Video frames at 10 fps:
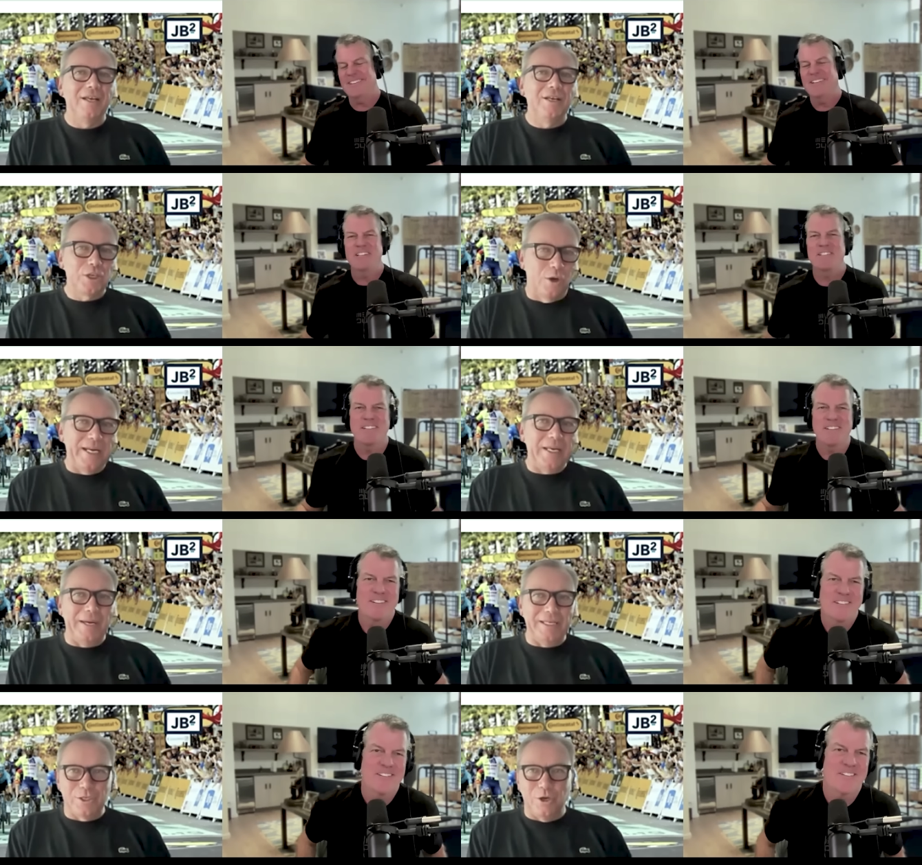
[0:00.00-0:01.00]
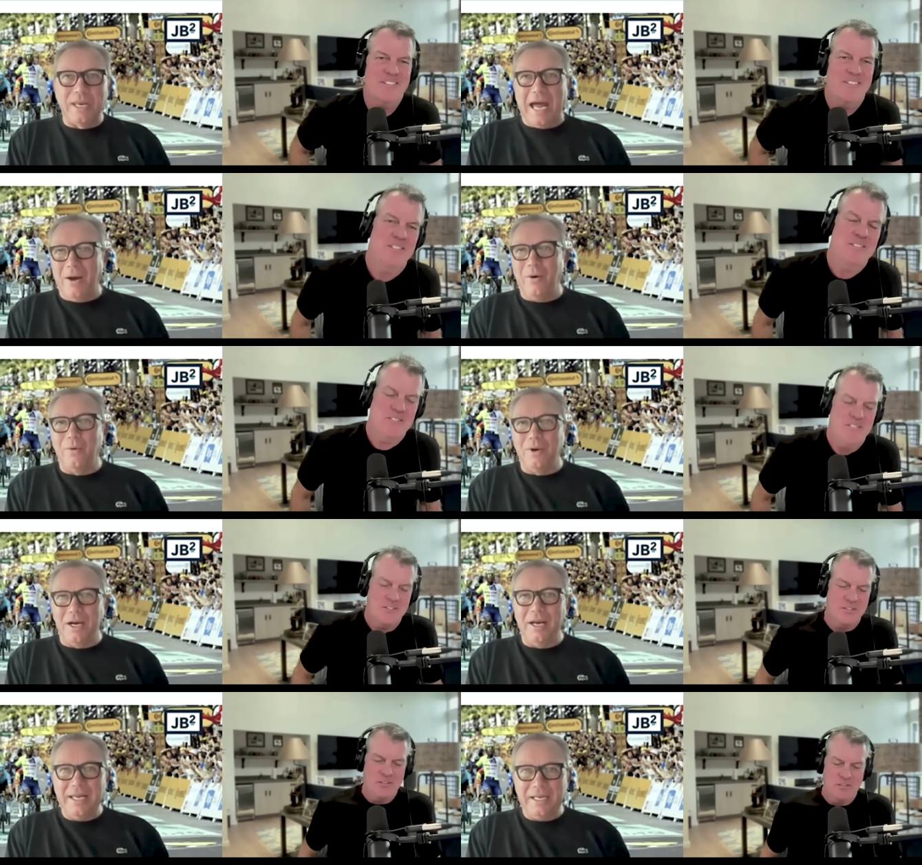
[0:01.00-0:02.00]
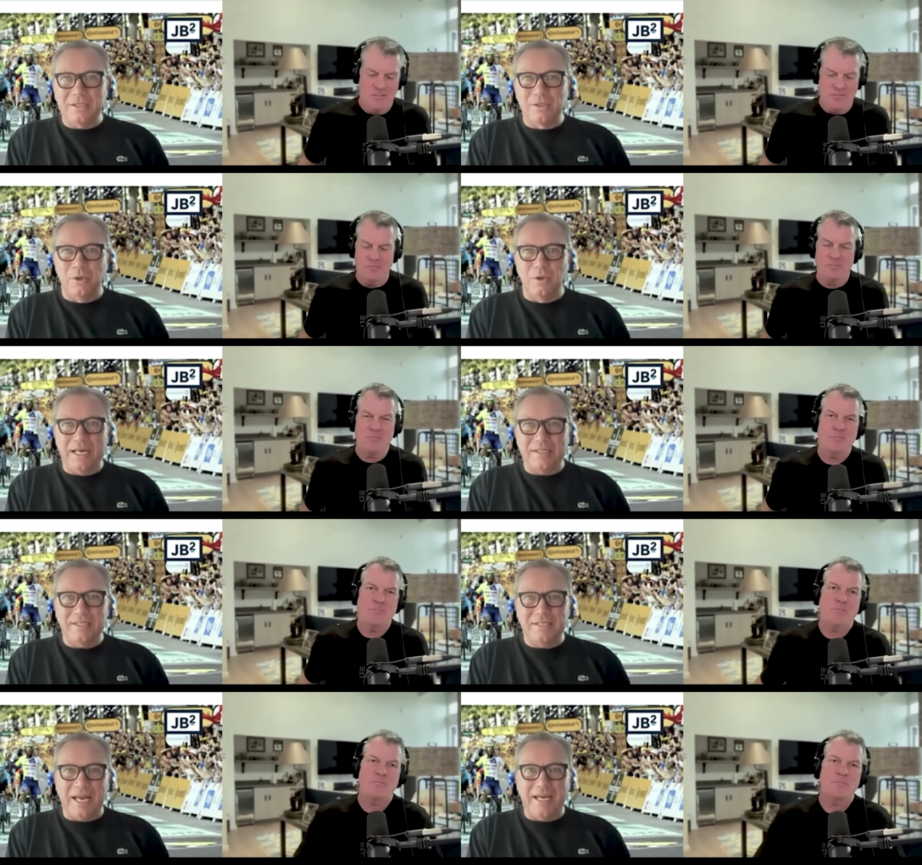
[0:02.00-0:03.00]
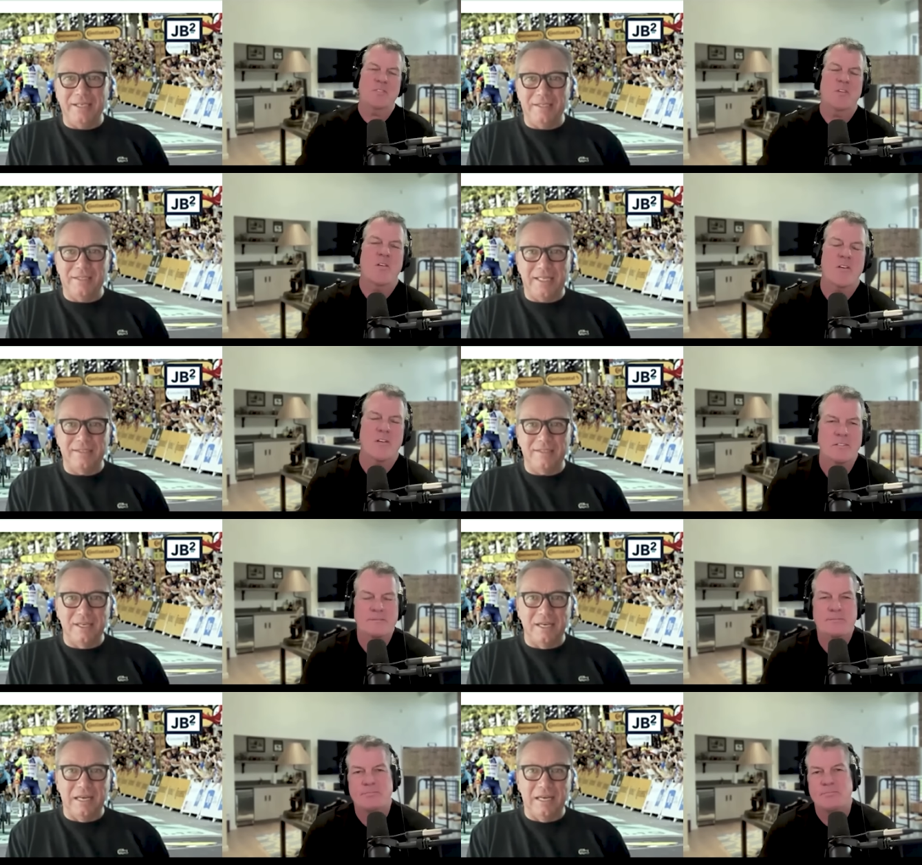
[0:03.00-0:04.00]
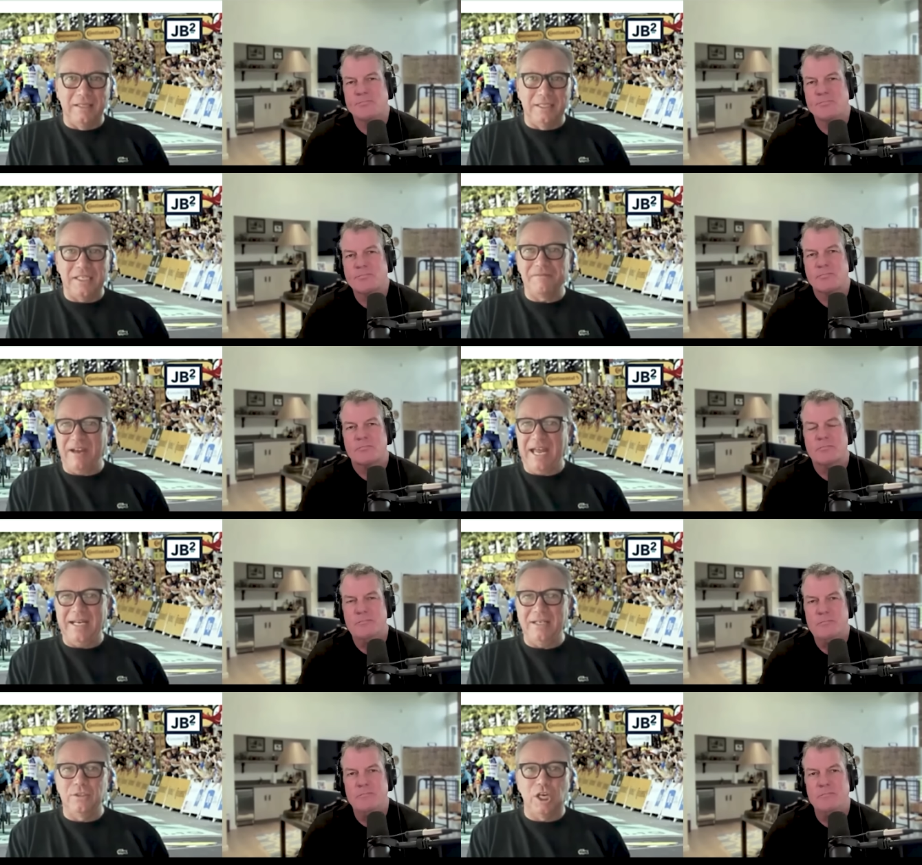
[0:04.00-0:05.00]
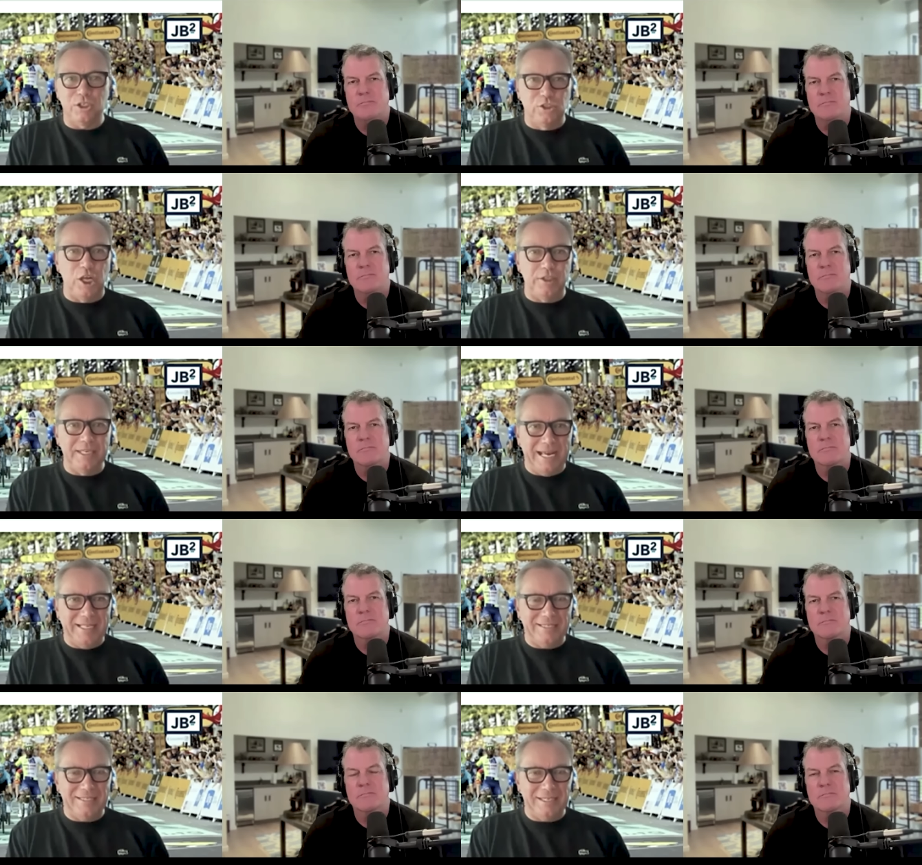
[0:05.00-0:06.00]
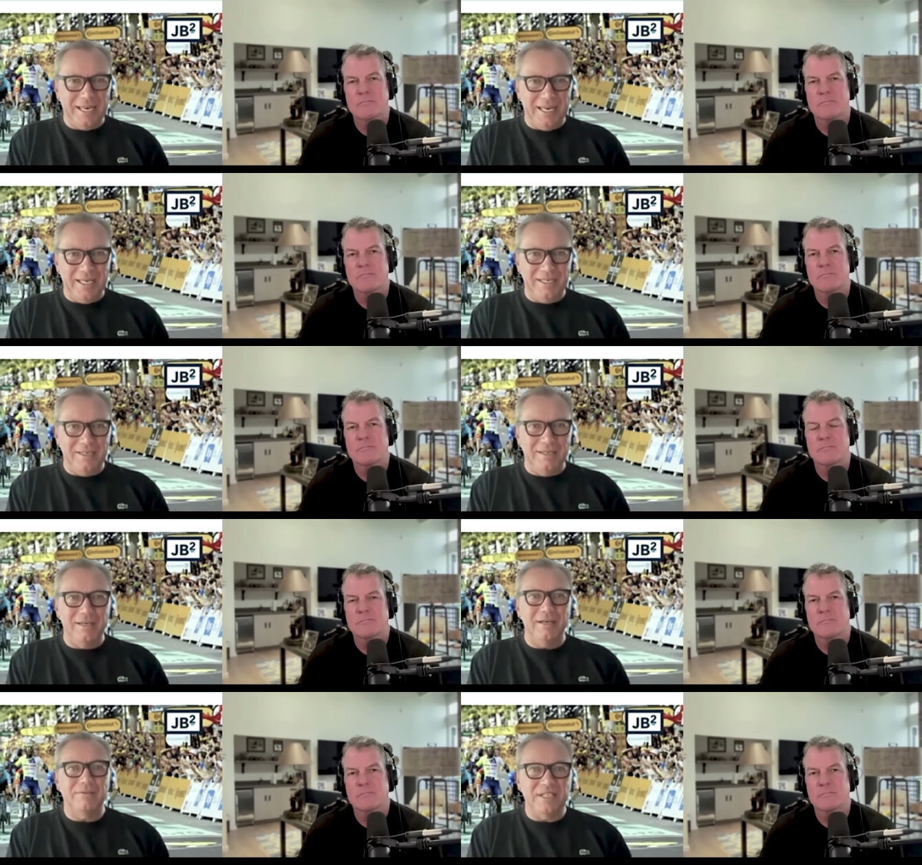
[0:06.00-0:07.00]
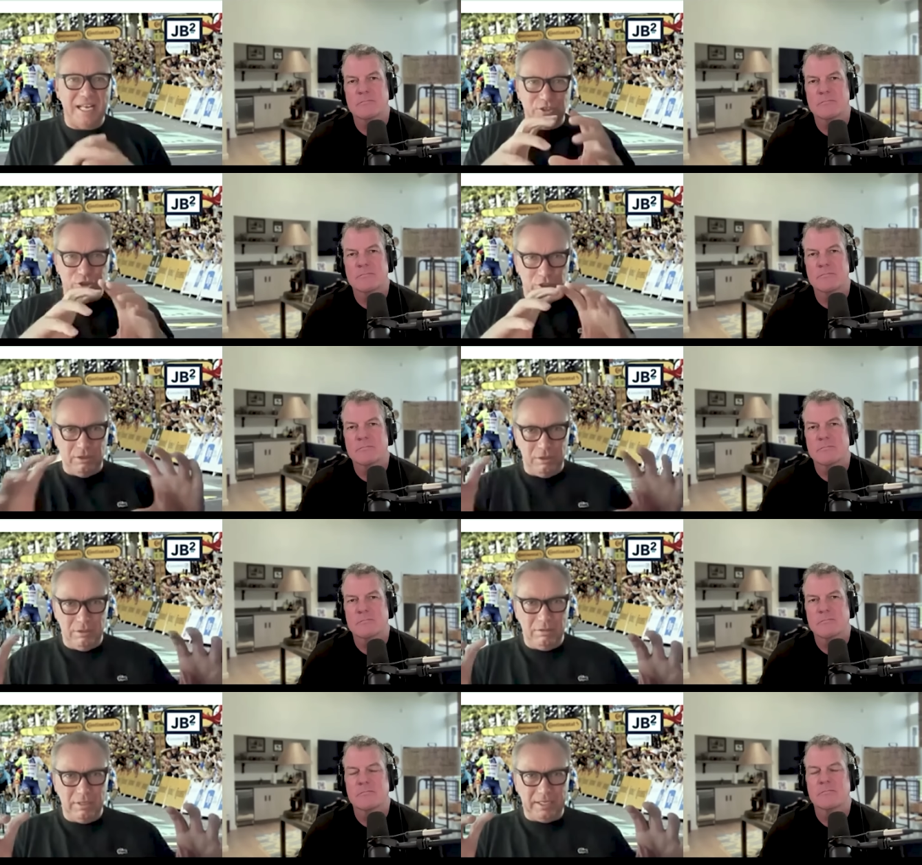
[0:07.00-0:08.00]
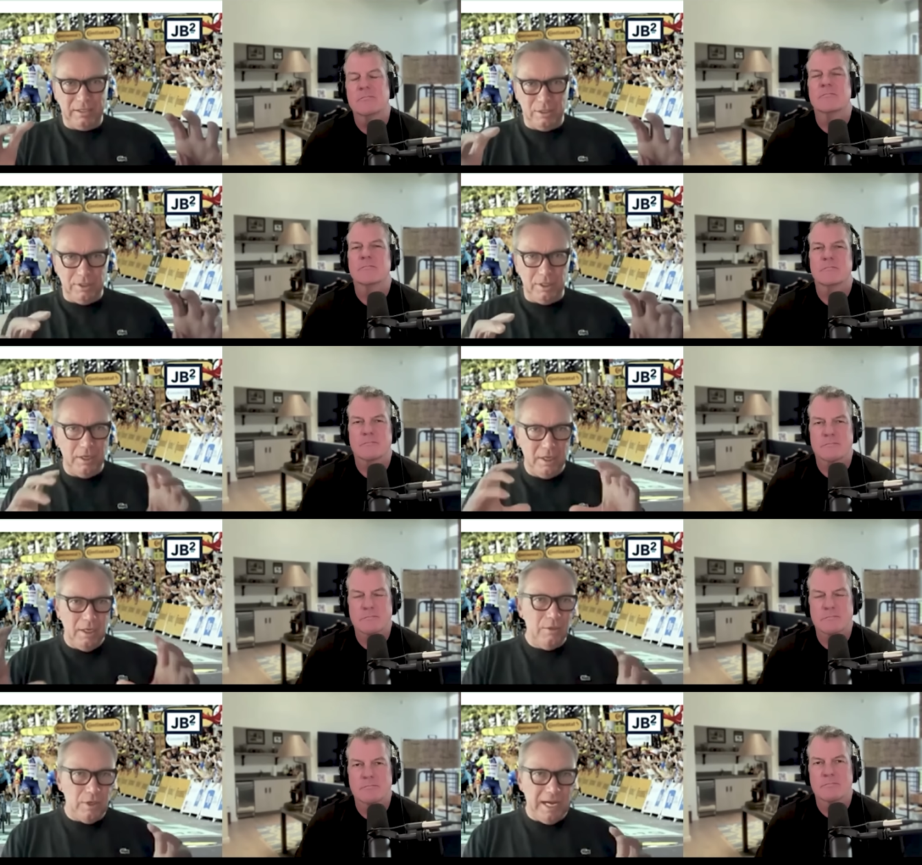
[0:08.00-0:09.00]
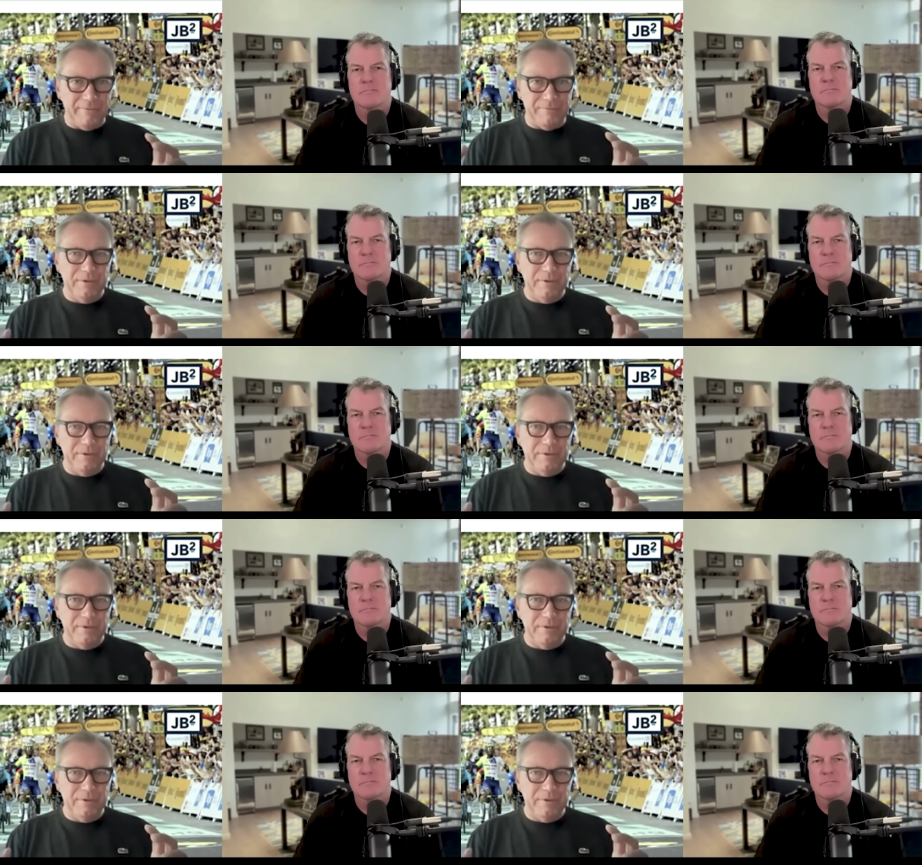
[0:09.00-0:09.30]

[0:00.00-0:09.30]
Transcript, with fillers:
Speaker 1: so anyway, so now uh, ASO has decided that uh, this van does not get a credential. Like you know, you, you have